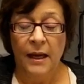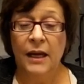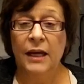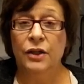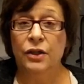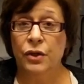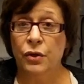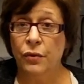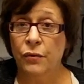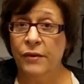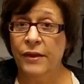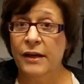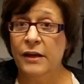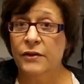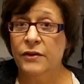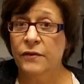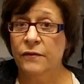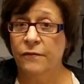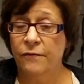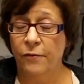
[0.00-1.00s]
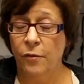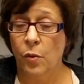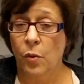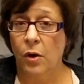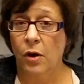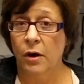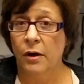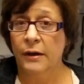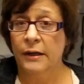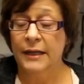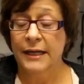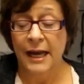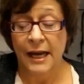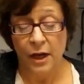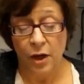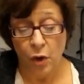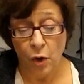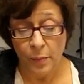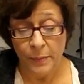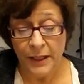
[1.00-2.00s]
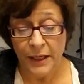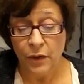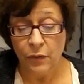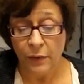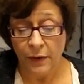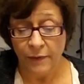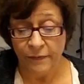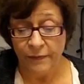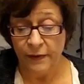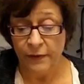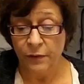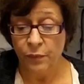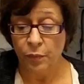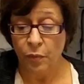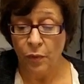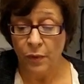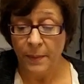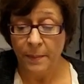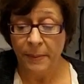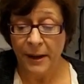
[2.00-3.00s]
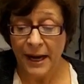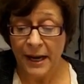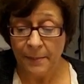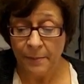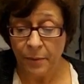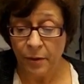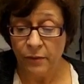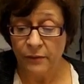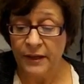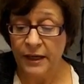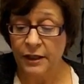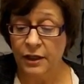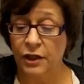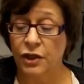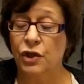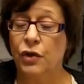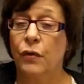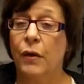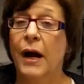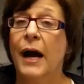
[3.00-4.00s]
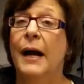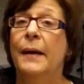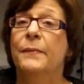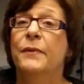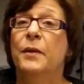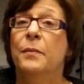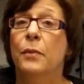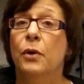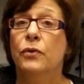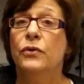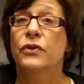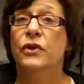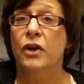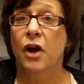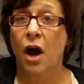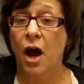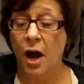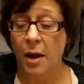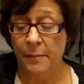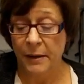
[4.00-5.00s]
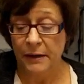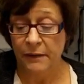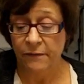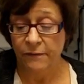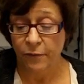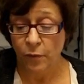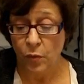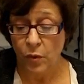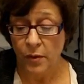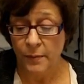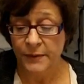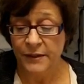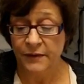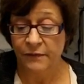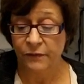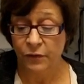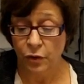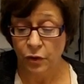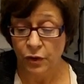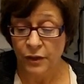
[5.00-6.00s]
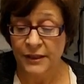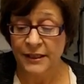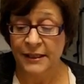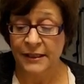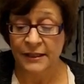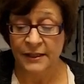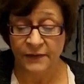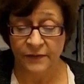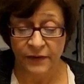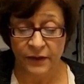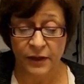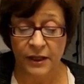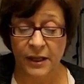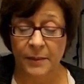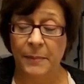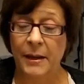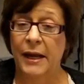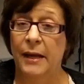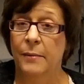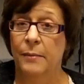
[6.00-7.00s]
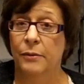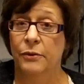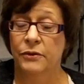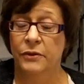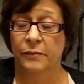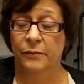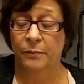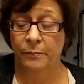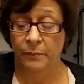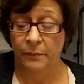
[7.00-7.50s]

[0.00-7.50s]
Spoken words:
In 2004, Naomi Griffith wrote a paper that described the most common forms of nurse incivility behaviors.